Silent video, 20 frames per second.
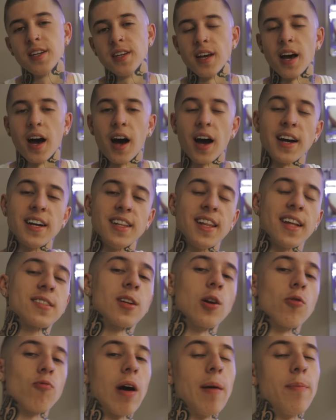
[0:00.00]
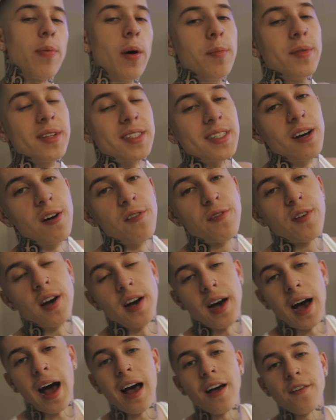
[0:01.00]
All right, and that's gonna wrap up the
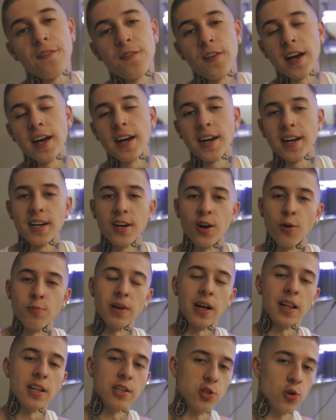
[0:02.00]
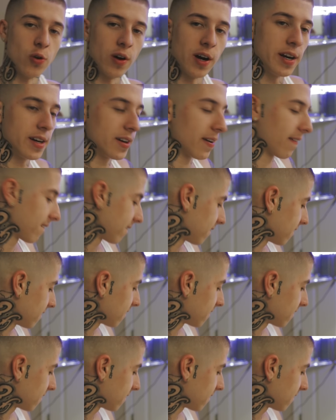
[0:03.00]
self-cut high fade. Hope y'all enjoyed.